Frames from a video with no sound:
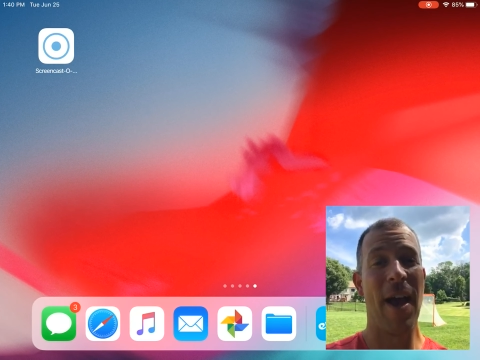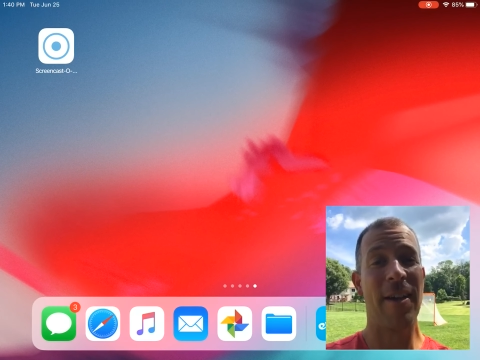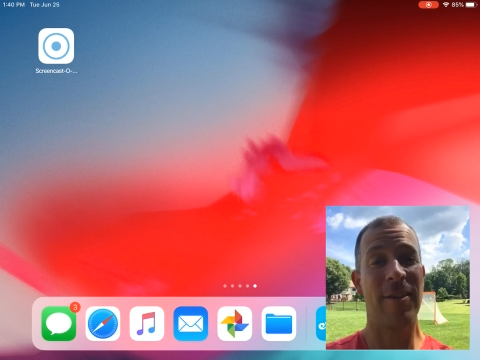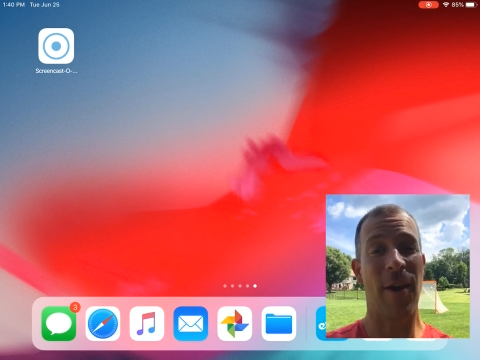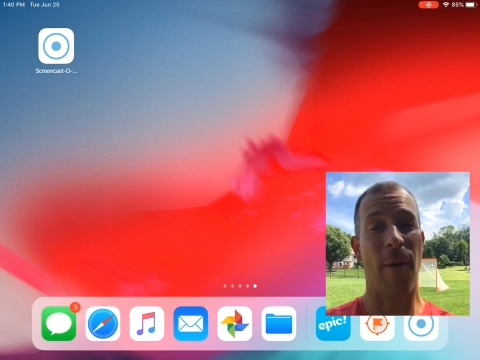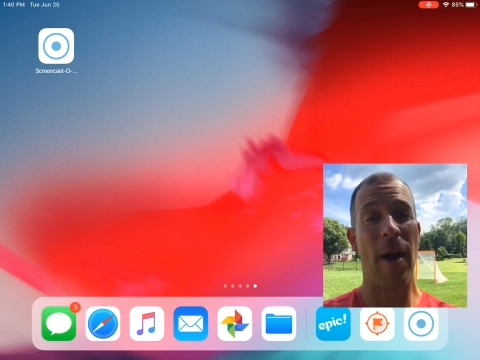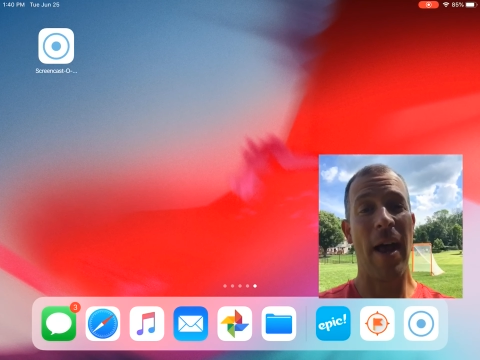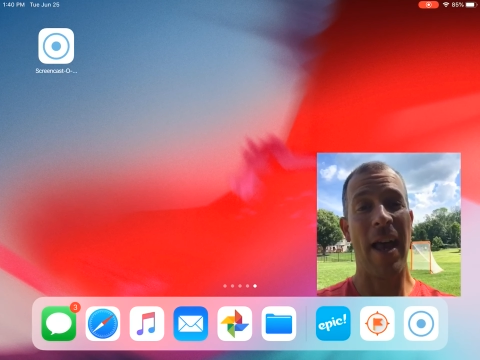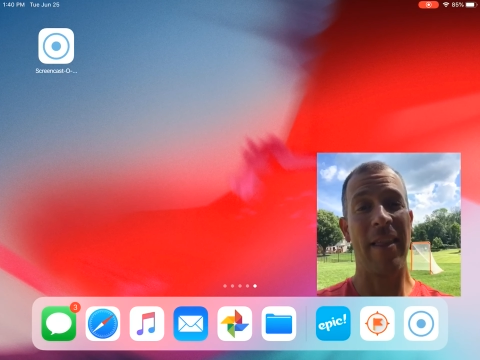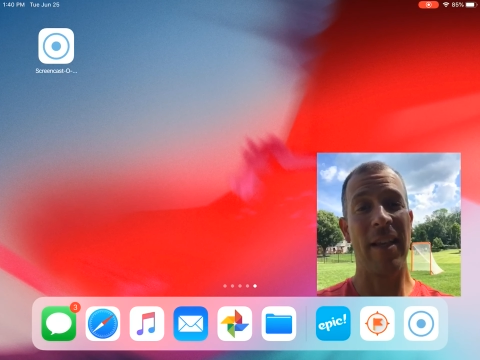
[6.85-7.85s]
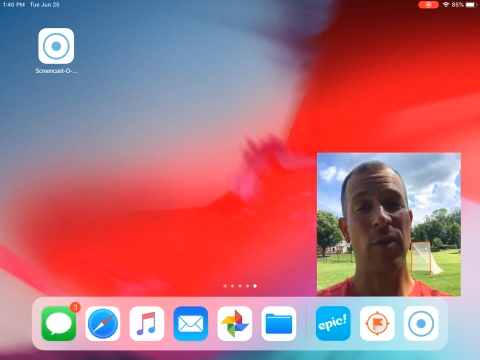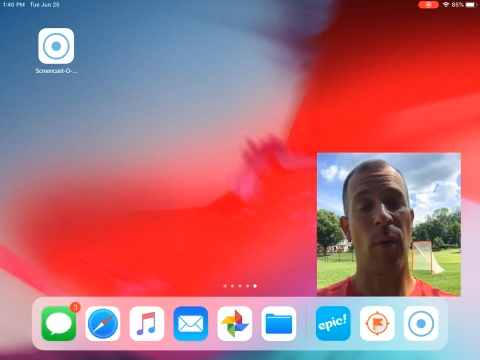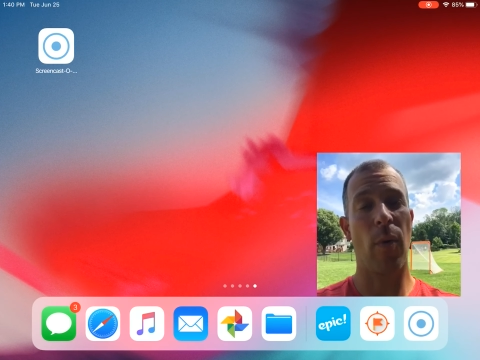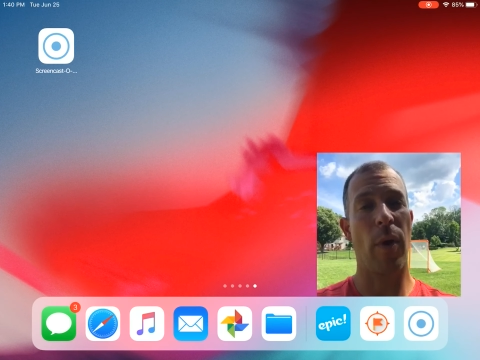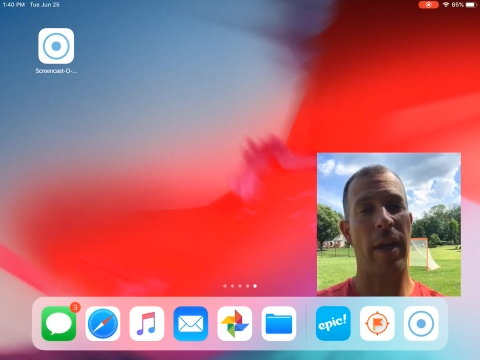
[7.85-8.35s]
So in this
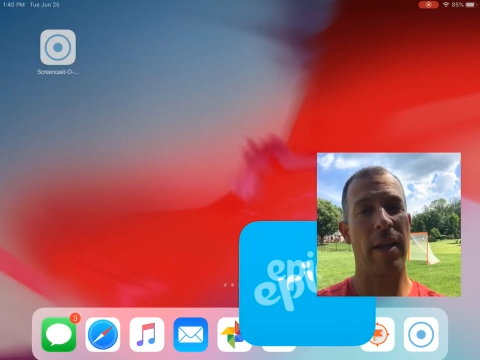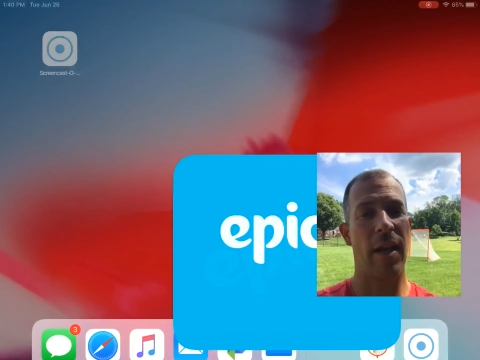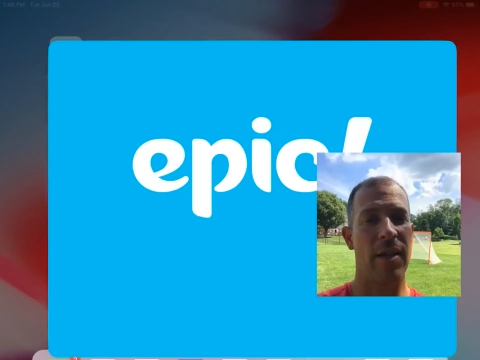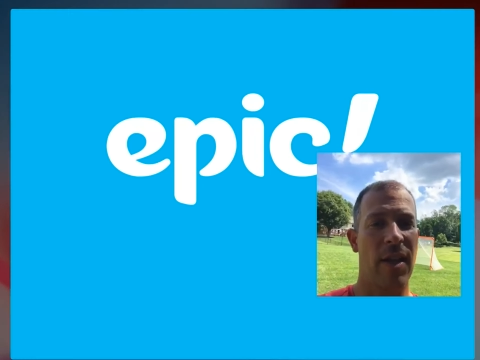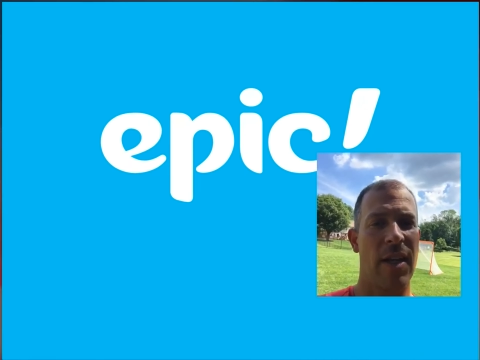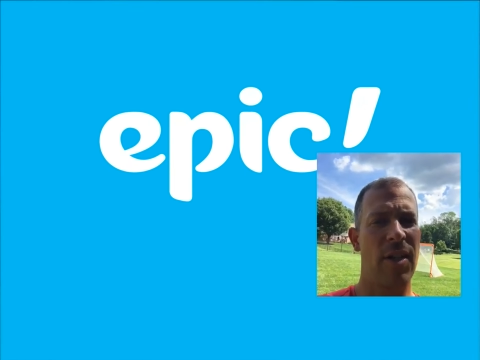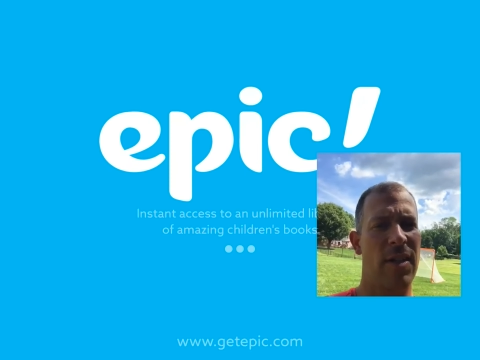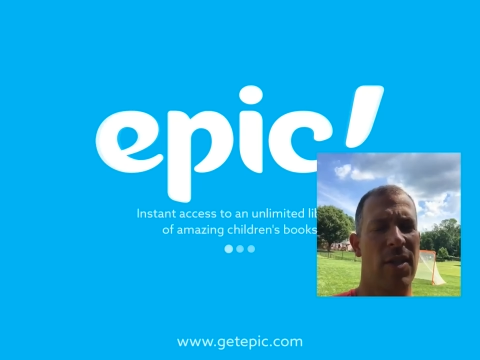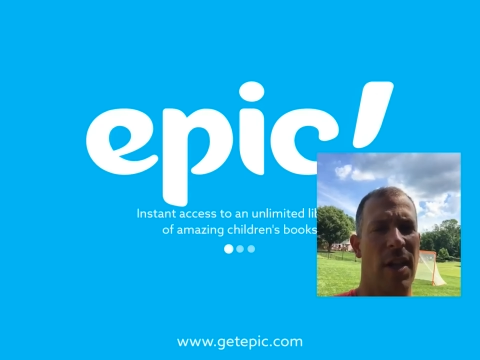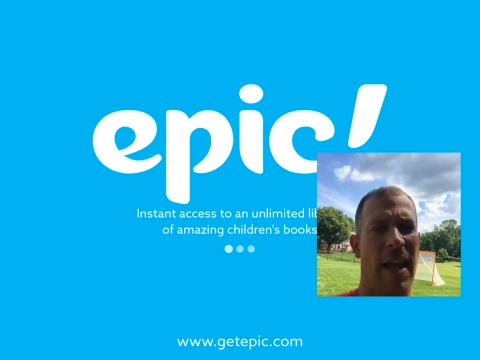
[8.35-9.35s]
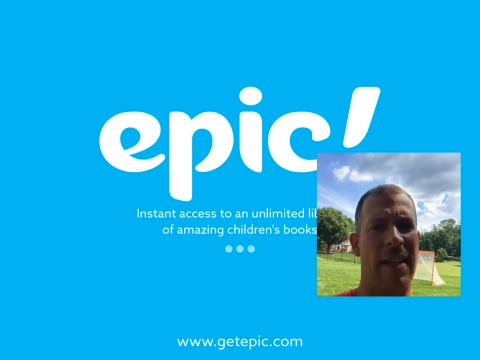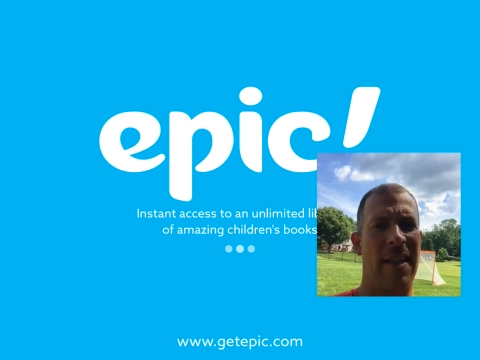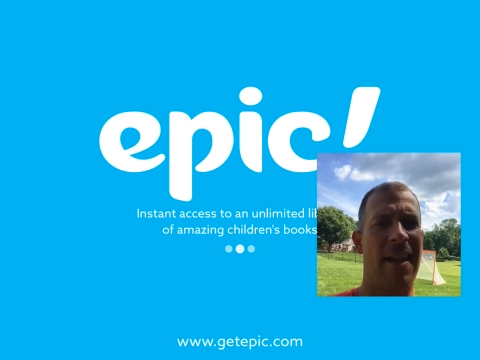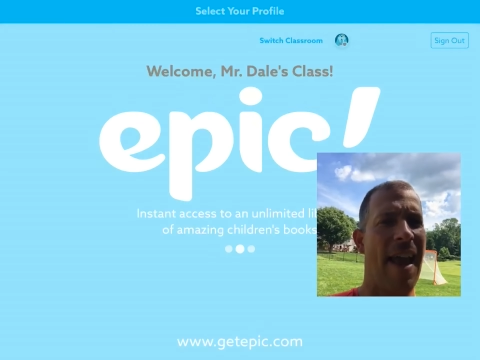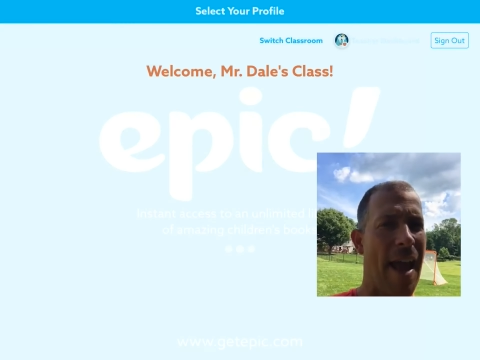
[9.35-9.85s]
one, what I did is I just
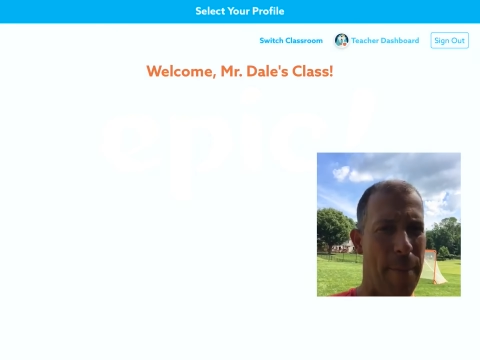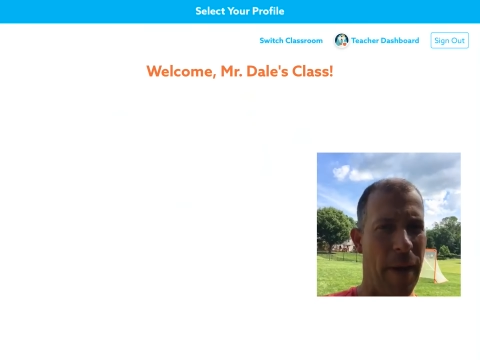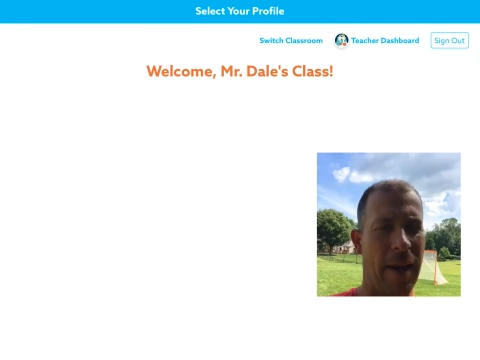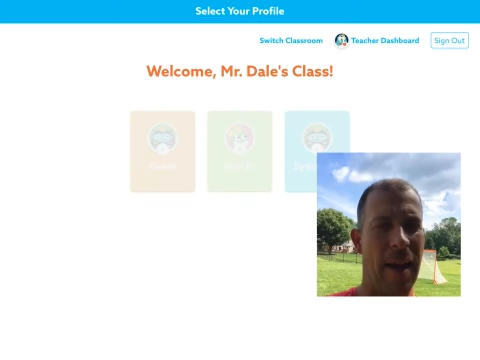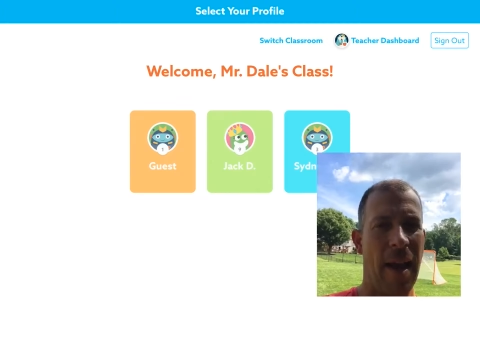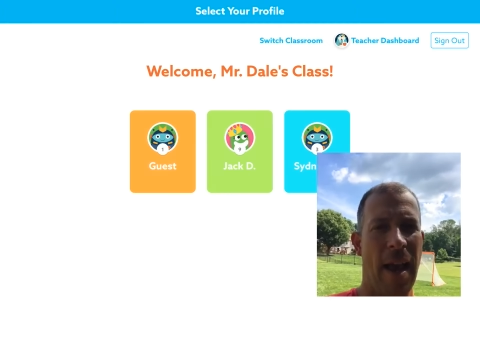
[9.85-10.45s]
selected Epic